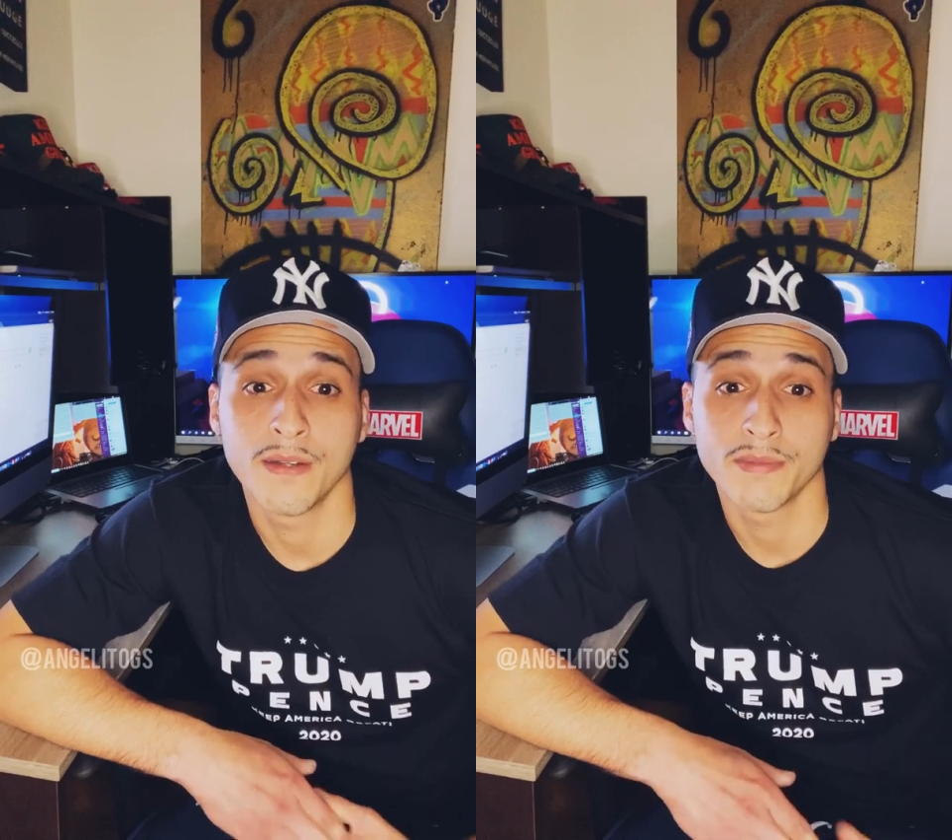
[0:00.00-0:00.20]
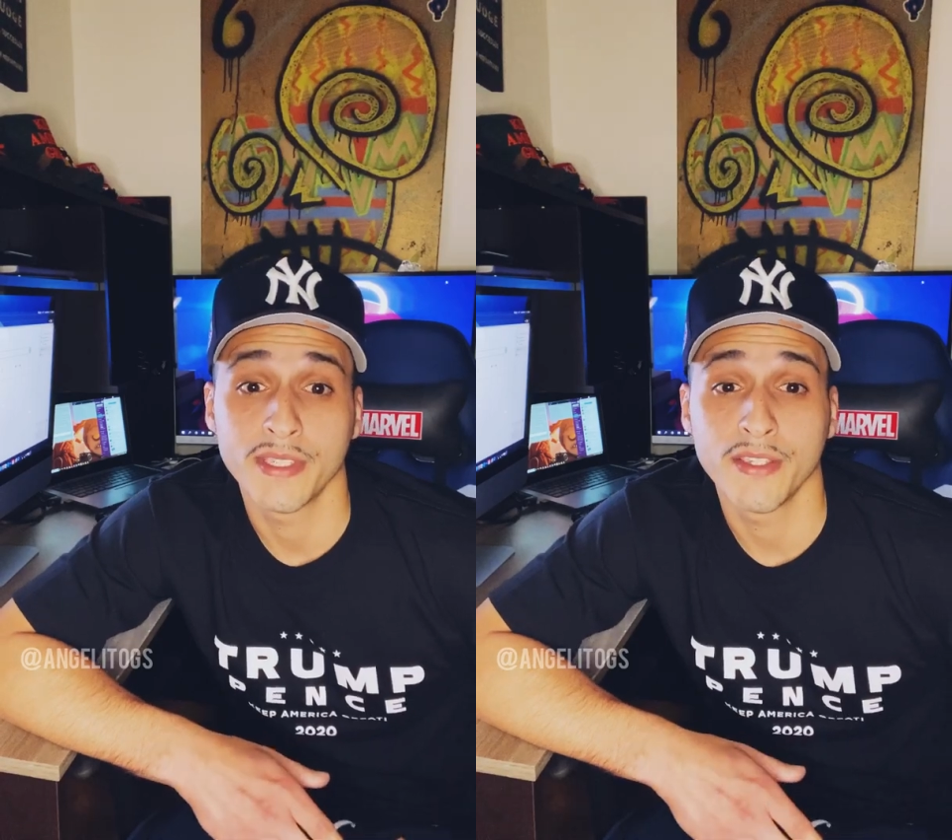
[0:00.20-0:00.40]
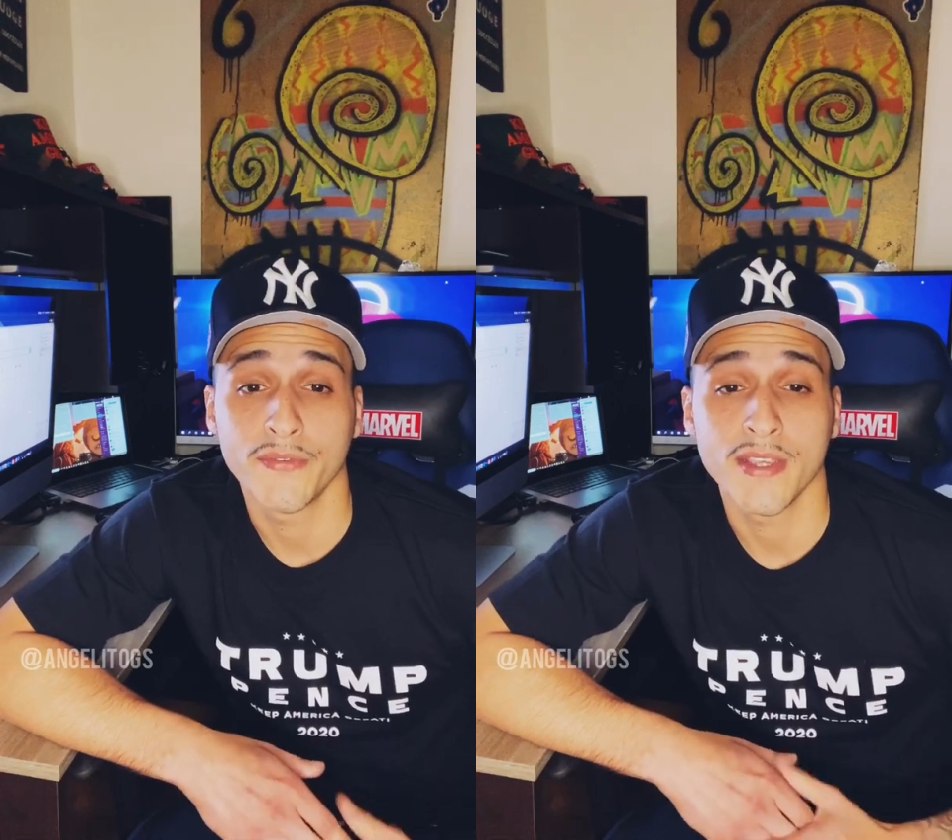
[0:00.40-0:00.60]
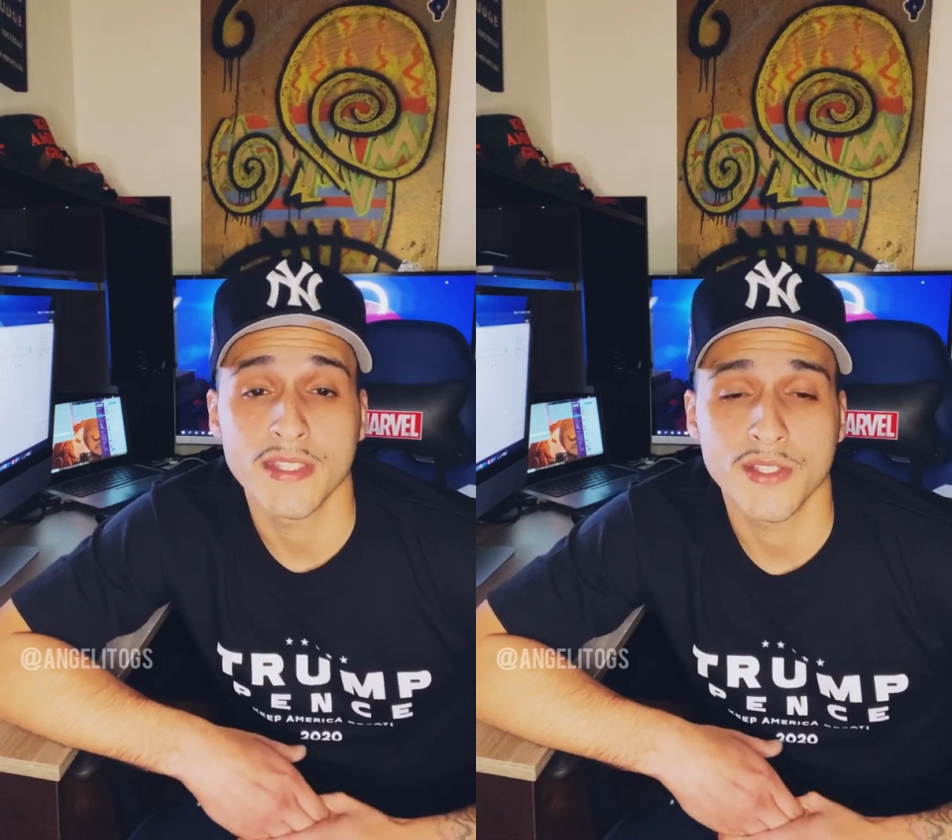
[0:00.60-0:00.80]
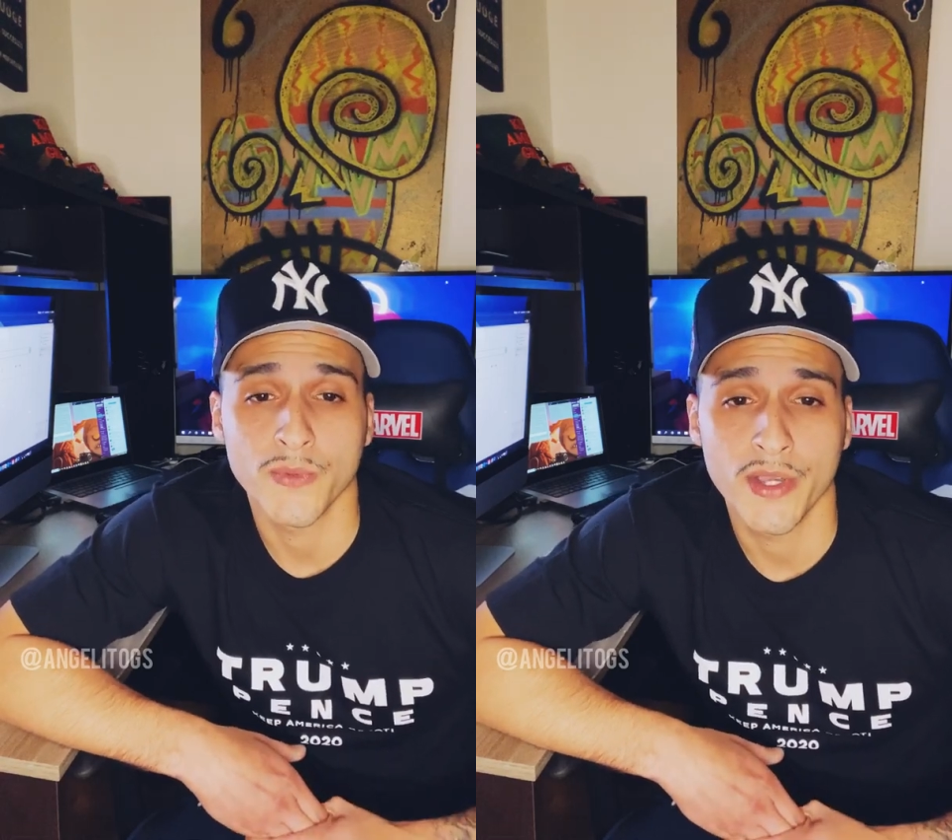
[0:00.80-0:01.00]
King Face
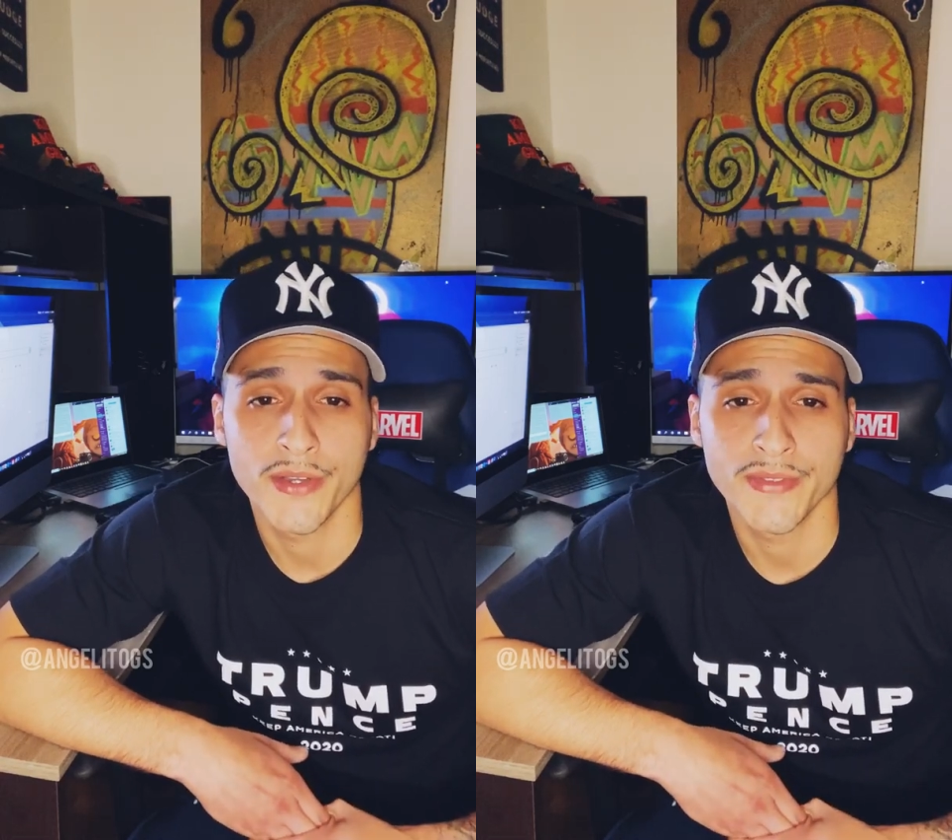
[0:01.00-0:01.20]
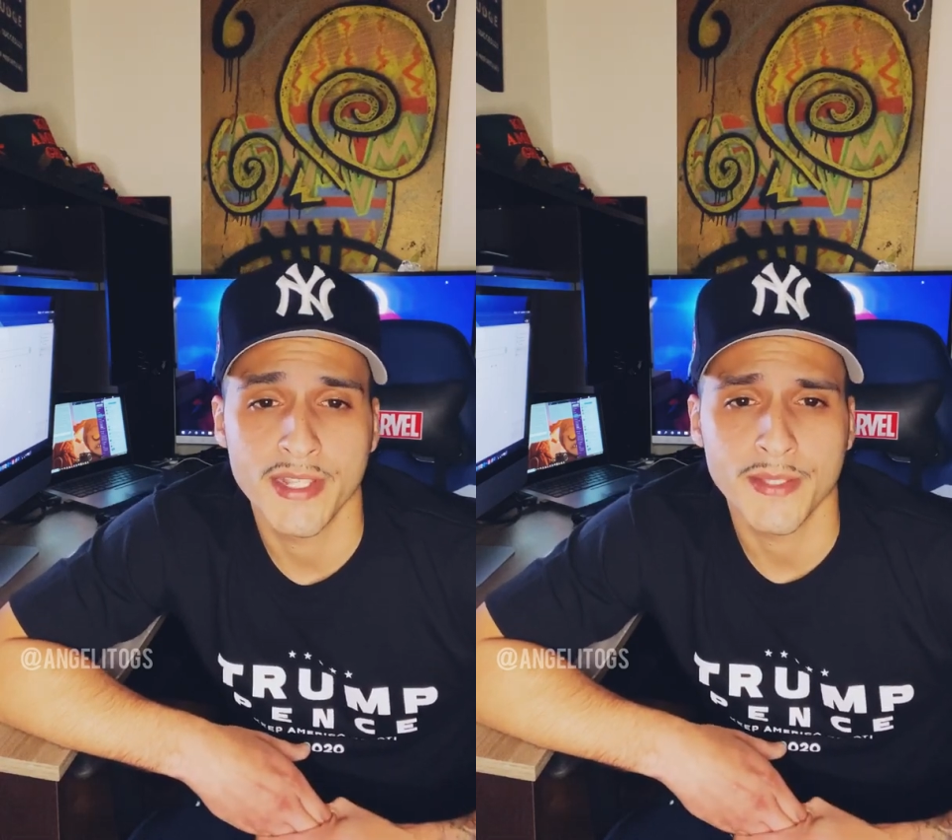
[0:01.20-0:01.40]
as well. That's a